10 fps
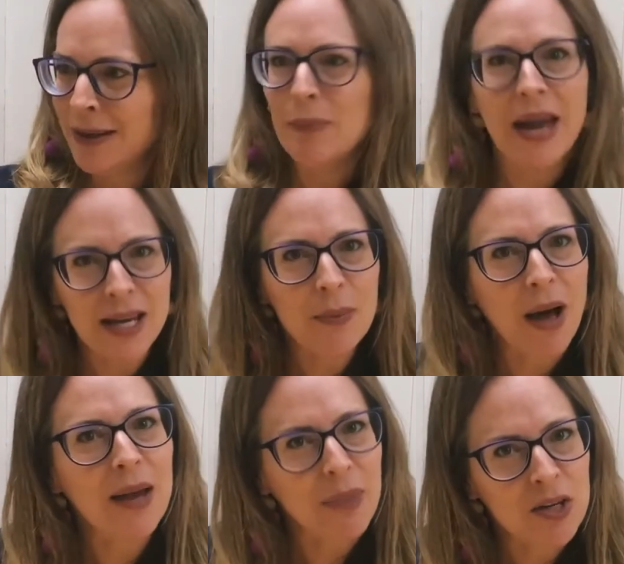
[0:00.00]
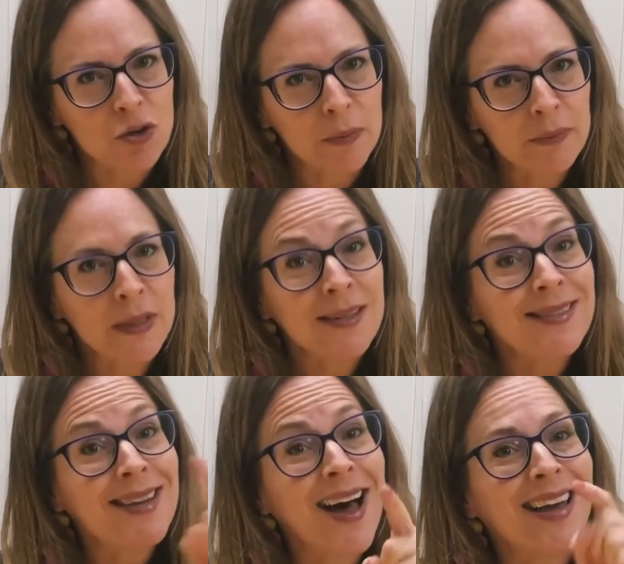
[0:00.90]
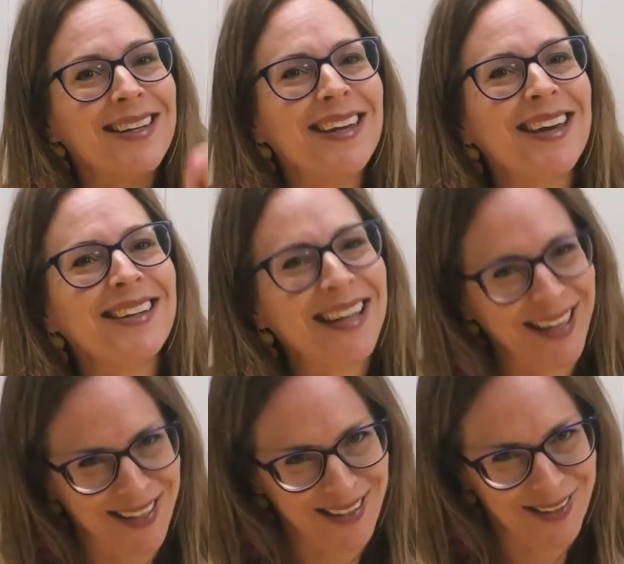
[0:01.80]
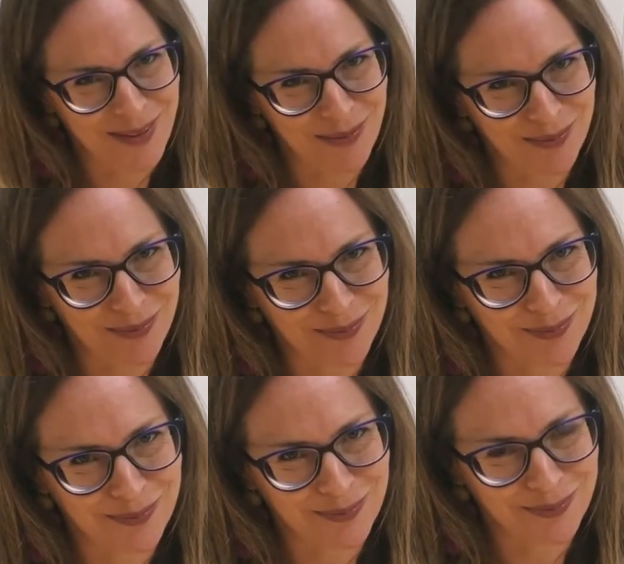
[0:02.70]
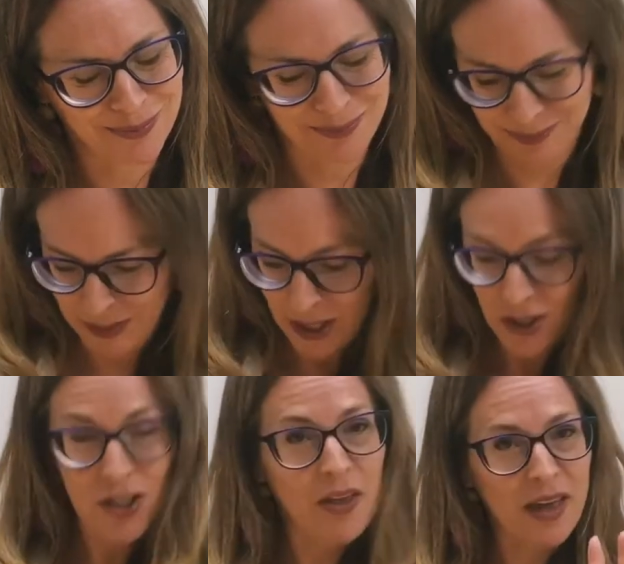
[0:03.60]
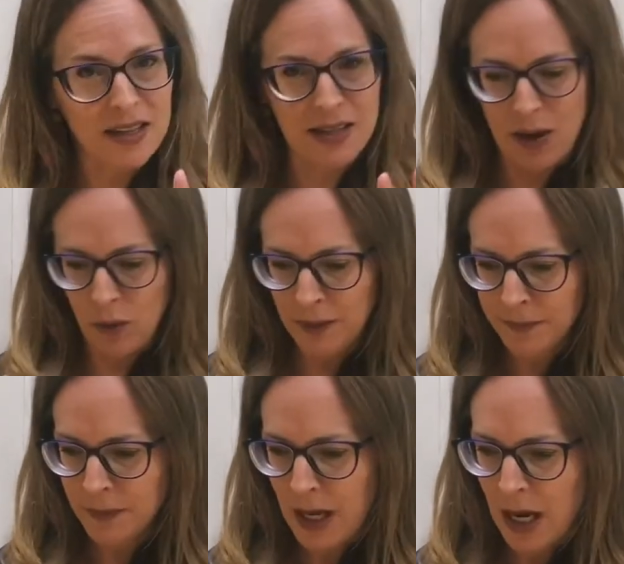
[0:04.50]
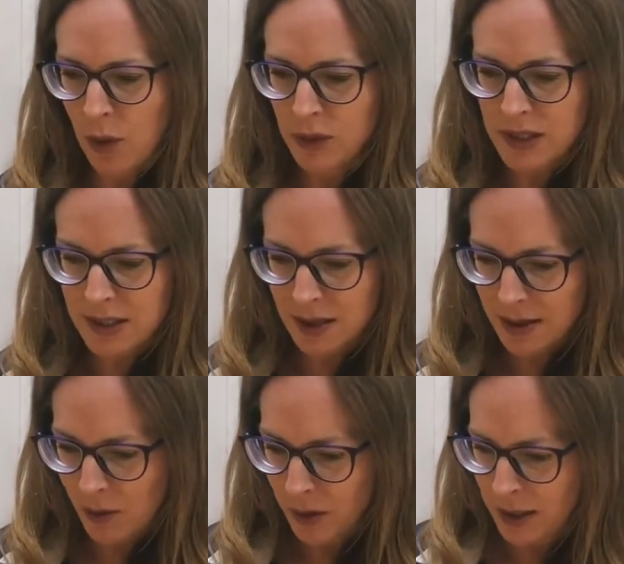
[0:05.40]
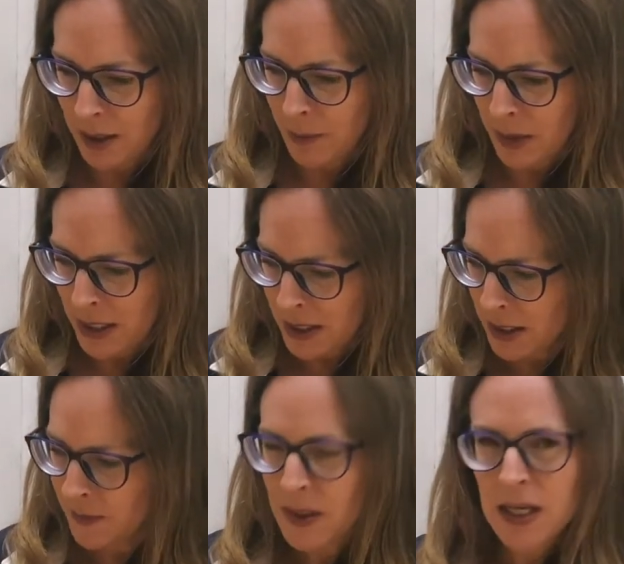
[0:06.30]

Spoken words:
Make my bedroom tidy and clean. So that's that one, and I will stick that one in a minute.